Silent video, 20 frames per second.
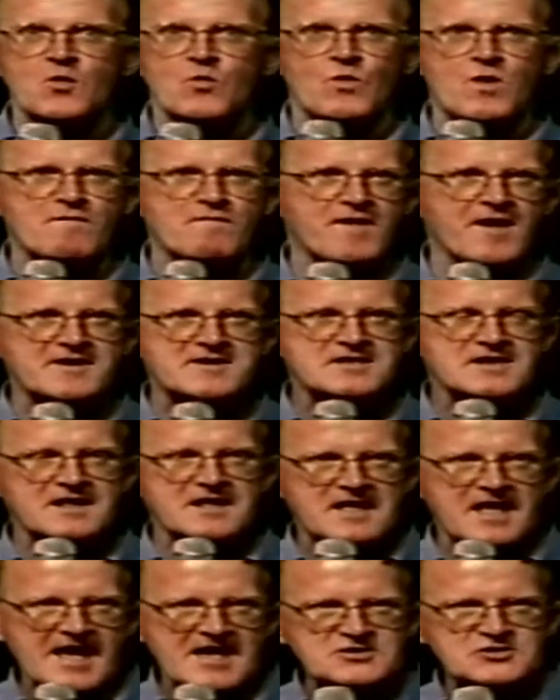we invite a
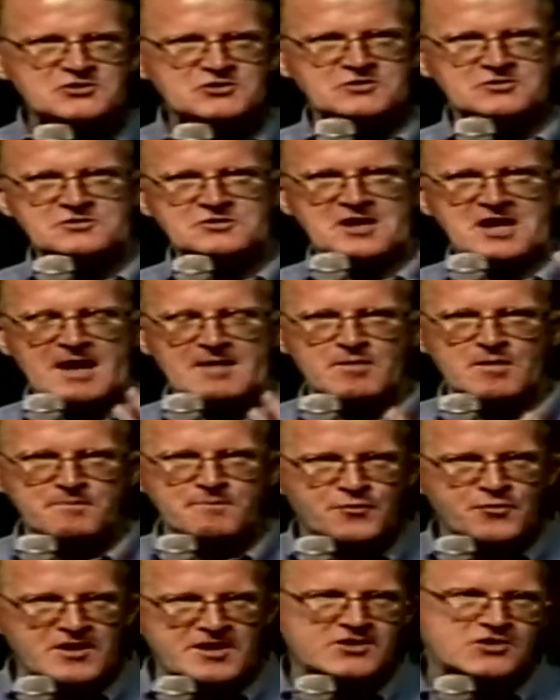guest to come and
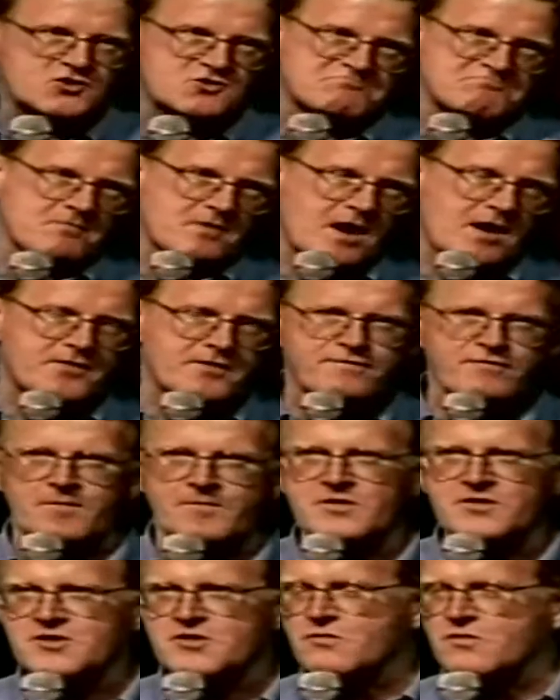preach, either
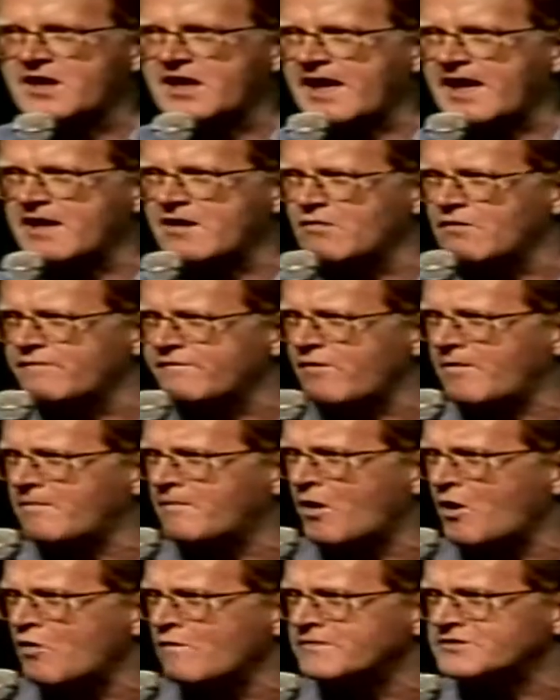from the UK or
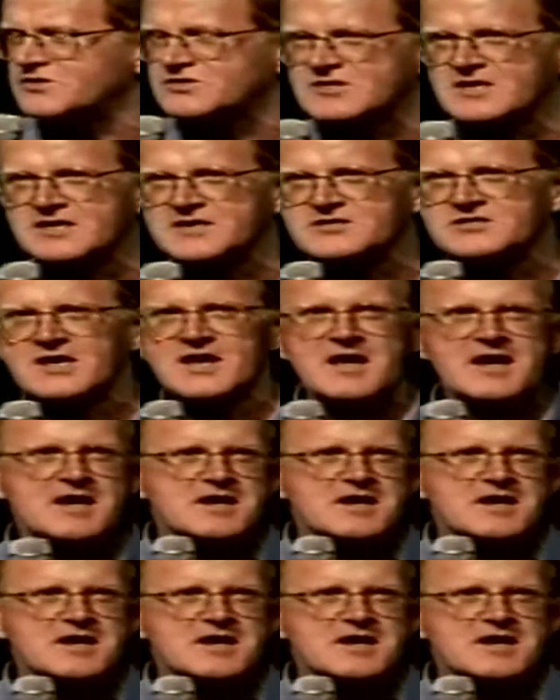from overseas,